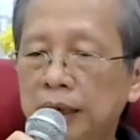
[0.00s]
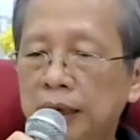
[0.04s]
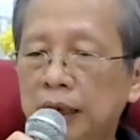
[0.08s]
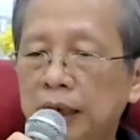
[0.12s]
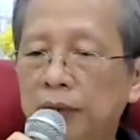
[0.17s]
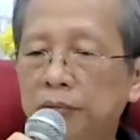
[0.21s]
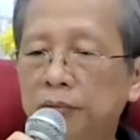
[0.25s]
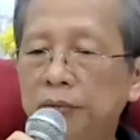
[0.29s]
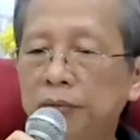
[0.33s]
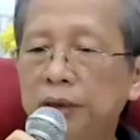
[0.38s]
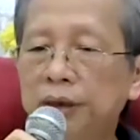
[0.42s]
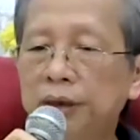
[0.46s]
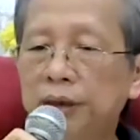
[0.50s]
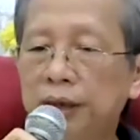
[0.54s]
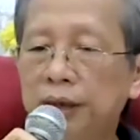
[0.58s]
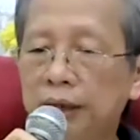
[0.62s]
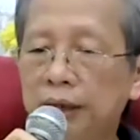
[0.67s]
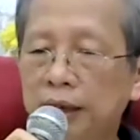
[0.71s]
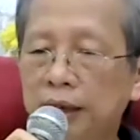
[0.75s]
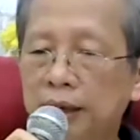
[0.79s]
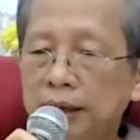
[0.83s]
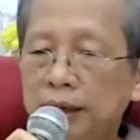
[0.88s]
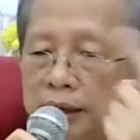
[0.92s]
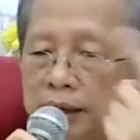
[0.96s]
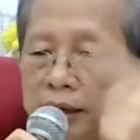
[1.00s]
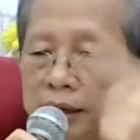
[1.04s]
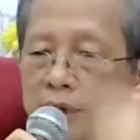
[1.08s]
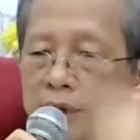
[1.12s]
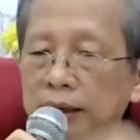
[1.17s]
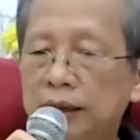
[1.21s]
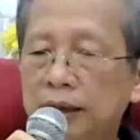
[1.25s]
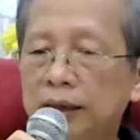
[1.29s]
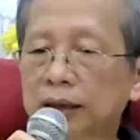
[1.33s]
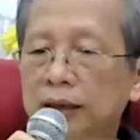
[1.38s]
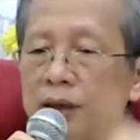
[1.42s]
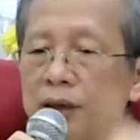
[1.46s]
can be realized in
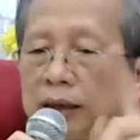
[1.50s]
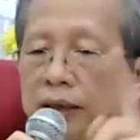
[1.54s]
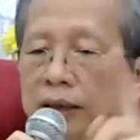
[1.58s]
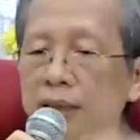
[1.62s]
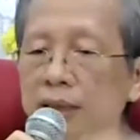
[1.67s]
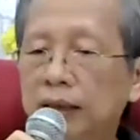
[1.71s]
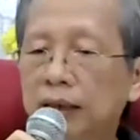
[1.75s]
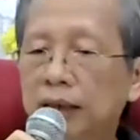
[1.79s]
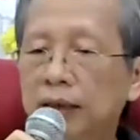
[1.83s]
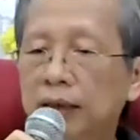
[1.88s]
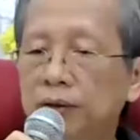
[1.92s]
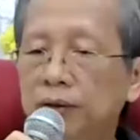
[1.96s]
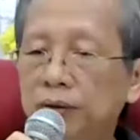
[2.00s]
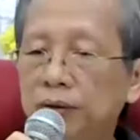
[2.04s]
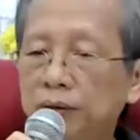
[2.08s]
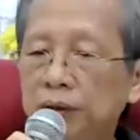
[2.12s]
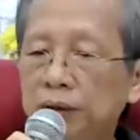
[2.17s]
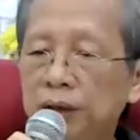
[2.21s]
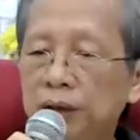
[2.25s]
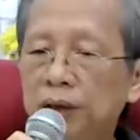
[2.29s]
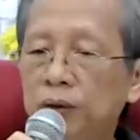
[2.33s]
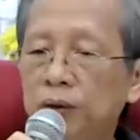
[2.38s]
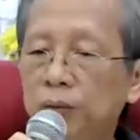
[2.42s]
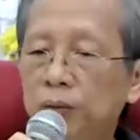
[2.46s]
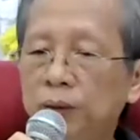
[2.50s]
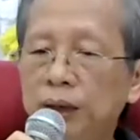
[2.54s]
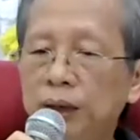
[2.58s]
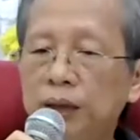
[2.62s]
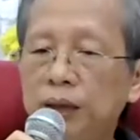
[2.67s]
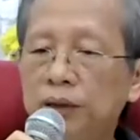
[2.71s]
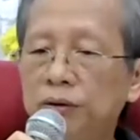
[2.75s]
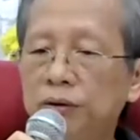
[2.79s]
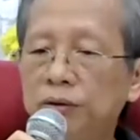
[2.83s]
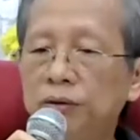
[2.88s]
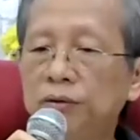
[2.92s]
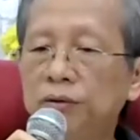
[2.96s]
the here and the now. No need to
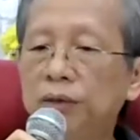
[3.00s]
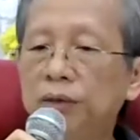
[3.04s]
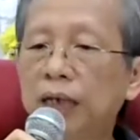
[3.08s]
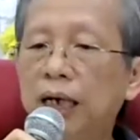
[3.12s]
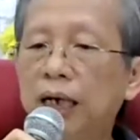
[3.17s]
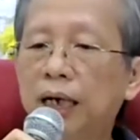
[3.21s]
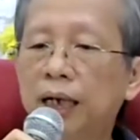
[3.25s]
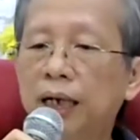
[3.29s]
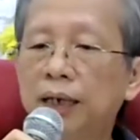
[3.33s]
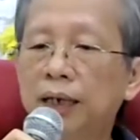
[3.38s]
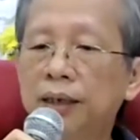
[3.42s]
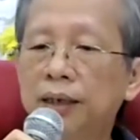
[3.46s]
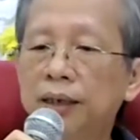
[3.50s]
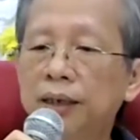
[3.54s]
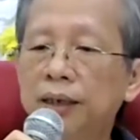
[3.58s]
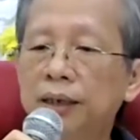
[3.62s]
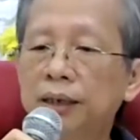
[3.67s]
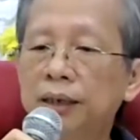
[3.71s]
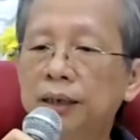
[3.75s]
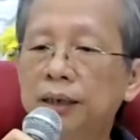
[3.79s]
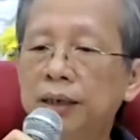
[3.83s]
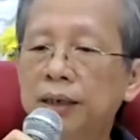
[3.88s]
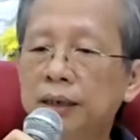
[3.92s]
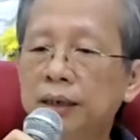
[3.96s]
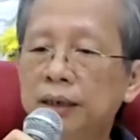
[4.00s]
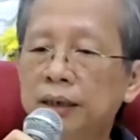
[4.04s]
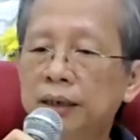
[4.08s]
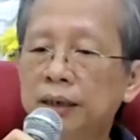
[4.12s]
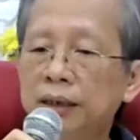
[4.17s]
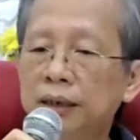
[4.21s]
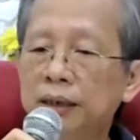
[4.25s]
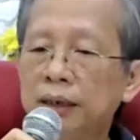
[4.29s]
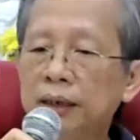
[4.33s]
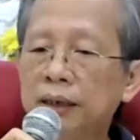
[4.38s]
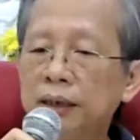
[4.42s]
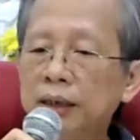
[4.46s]
wait till you die.
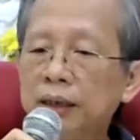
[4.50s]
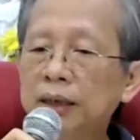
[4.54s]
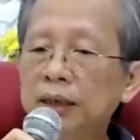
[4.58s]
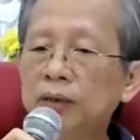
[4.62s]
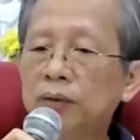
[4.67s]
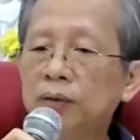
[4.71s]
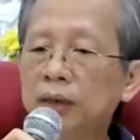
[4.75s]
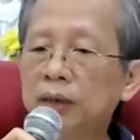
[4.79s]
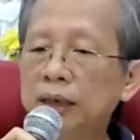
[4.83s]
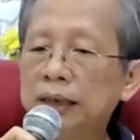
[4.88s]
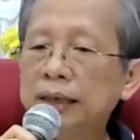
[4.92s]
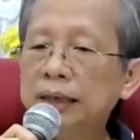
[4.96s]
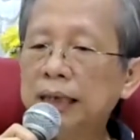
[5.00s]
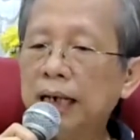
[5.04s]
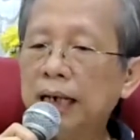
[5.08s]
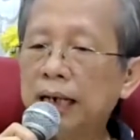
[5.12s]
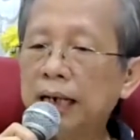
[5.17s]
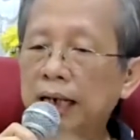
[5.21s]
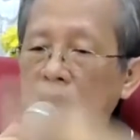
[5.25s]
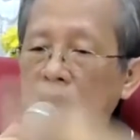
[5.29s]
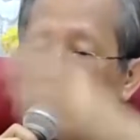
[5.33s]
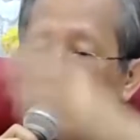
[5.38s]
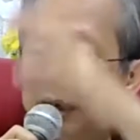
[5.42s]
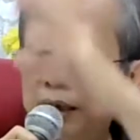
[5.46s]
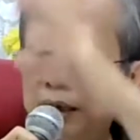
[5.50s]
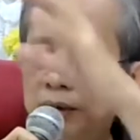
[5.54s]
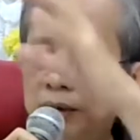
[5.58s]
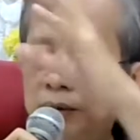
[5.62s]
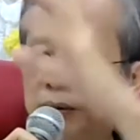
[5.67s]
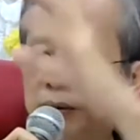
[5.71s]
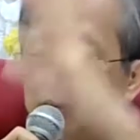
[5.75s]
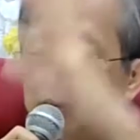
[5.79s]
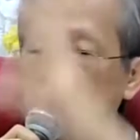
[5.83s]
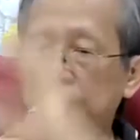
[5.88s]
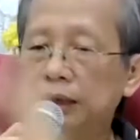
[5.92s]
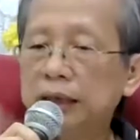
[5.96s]
Then this one is
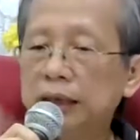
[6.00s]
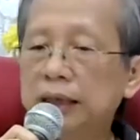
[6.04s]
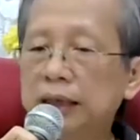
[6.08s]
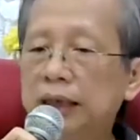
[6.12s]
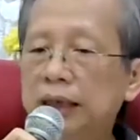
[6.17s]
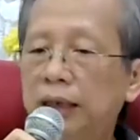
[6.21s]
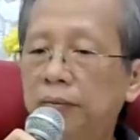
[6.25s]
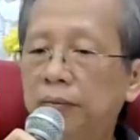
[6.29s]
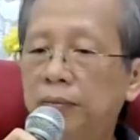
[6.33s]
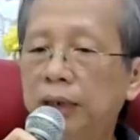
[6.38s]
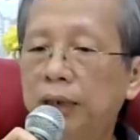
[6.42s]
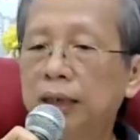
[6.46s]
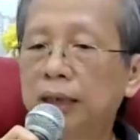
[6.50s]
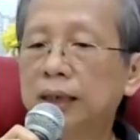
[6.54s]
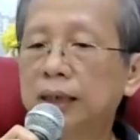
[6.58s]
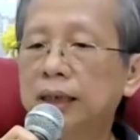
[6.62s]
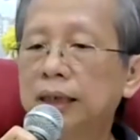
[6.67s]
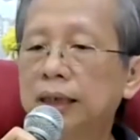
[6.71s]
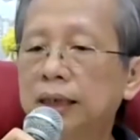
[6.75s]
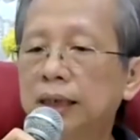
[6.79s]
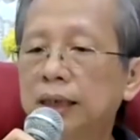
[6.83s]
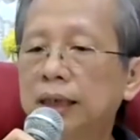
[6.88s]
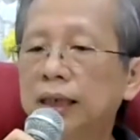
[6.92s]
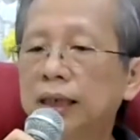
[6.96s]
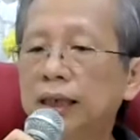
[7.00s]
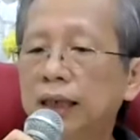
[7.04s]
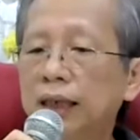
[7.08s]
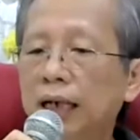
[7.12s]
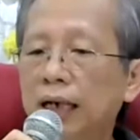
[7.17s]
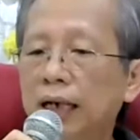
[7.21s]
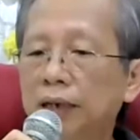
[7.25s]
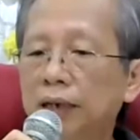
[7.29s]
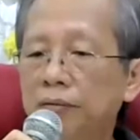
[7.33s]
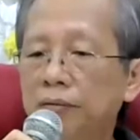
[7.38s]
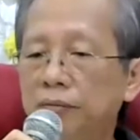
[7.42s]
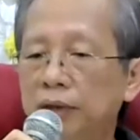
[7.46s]
akaliko. This Dhamma is the
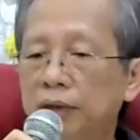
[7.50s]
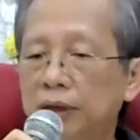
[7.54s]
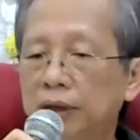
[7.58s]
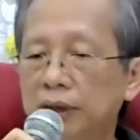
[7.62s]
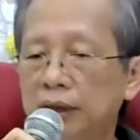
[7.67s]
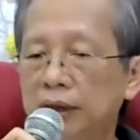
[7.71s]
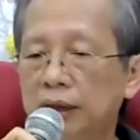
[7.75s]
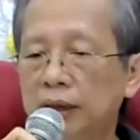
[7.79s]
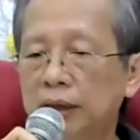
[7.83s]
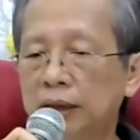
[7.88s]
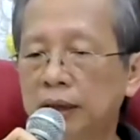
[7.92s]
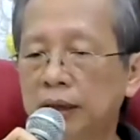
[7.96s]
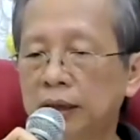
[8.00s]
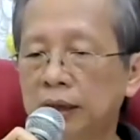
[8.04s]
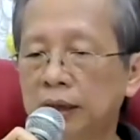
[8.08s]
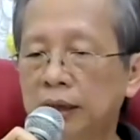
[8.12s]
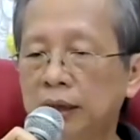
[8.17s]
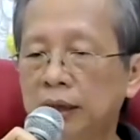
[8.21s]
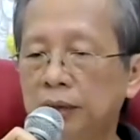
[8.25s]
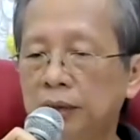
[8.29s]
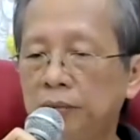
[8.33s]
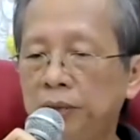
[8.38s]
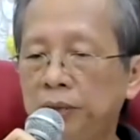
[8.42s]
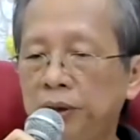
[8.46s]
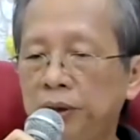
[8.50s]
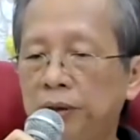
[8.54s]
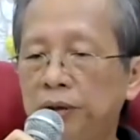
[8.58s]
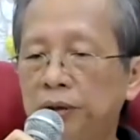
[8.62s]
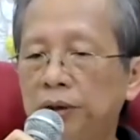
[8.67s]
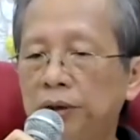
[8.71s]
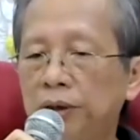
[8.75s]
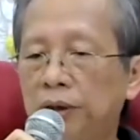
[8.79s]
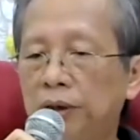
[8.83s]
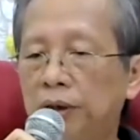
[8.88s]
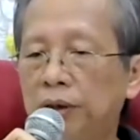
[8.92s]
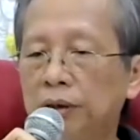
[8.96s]
timeless,
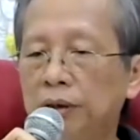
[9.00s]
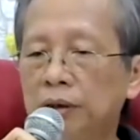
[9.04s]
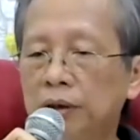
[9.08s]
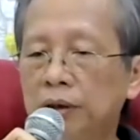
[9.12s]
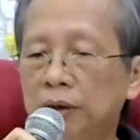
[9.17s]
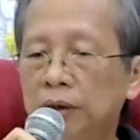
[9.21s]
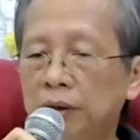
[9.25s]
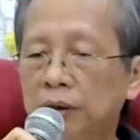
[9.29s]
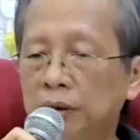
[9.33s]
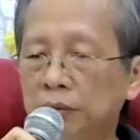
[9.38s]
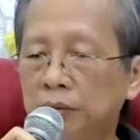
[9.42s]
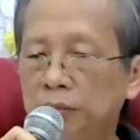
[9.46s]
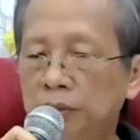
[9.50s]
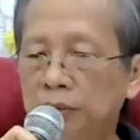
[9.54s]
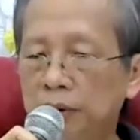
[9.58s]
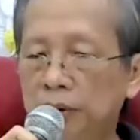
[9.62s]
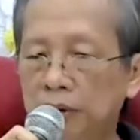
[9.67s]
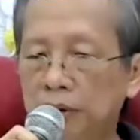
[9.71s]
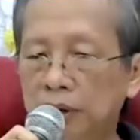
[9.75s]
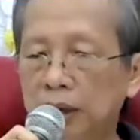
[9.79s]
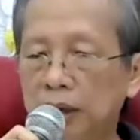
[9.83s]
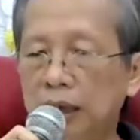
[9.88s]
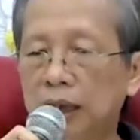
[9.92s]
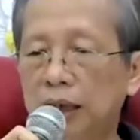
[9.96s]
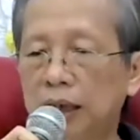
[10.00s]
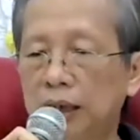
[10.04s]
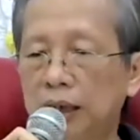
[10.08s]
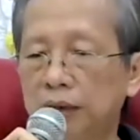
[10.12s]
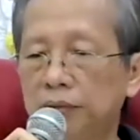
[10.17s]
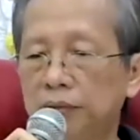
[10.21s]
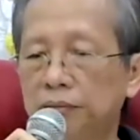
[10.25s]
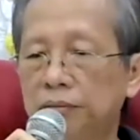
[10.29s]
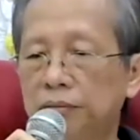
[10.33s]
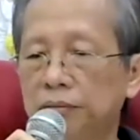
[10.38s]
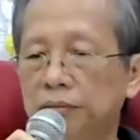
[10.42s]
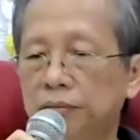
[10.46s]
beyond thought, beyond
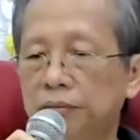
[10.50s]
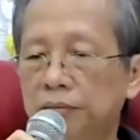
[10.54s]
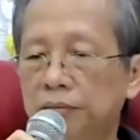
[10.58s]
time.